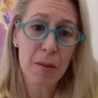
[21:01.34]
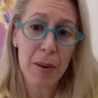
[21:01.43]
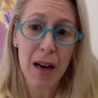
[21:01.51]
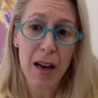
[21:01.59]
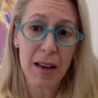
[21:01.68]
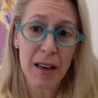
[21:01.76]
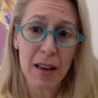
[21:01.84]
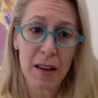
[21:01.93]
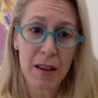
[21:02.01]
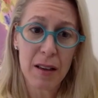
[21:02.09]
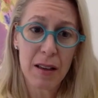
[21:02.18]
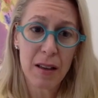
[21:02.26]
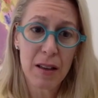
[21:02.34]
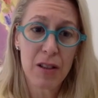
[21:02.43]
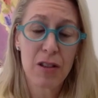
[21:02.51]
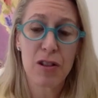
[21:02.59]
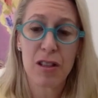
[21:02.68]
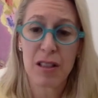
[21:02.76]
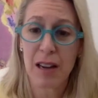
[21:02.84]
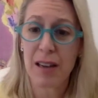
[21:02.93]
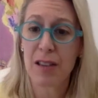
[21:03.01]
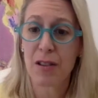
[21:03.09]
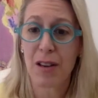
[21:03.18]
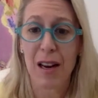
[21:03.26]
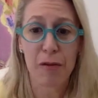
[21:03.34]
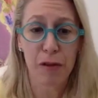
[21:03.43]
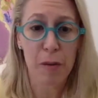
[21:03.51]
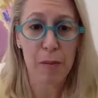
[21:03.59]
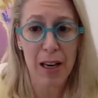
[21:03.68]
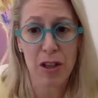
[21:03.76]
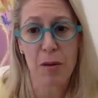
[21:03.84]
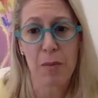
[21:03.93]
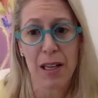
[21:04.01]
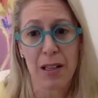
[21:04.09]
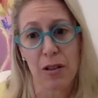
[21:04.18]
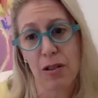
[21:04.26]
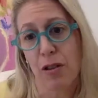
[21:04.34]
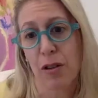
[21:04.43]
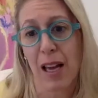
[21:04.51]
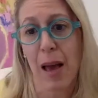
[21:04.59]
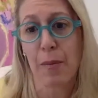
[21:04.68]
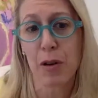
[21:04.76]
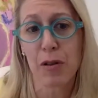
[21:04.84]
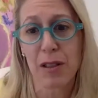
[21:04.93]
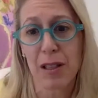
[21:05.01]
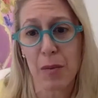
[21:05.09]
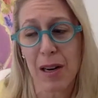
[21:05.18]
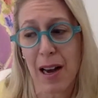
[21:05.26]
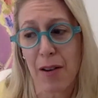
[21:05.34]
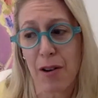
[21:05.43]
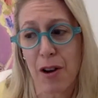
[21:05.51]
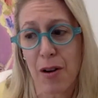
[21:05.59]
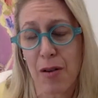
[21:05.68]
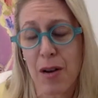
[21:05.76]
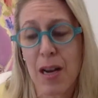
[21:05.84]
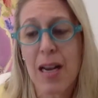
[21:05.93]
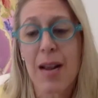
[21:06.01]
in the body, because there's studies on inflammation based on certain chemicals that we now know.